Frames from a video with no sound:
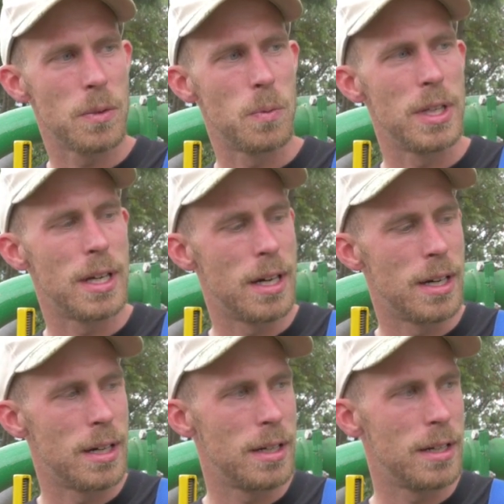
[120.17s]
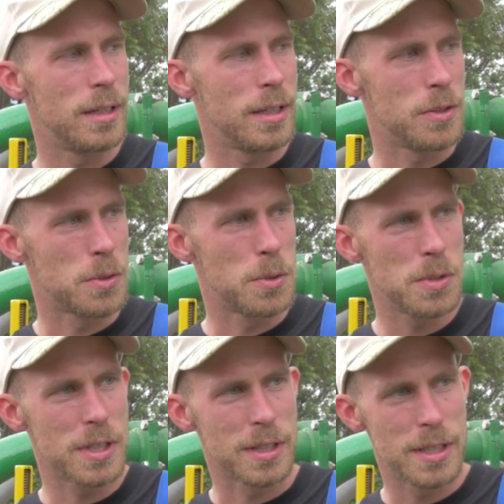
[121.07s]
we are
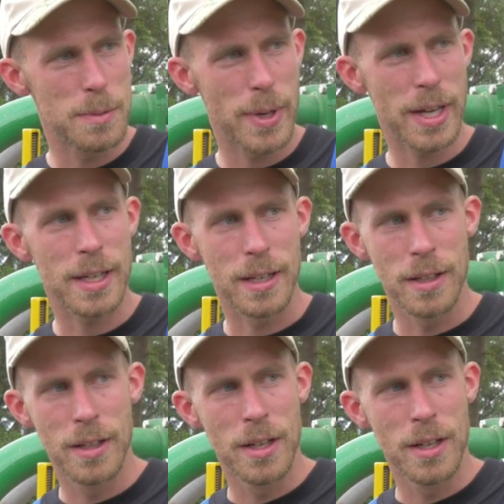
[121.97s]
introducing this packing,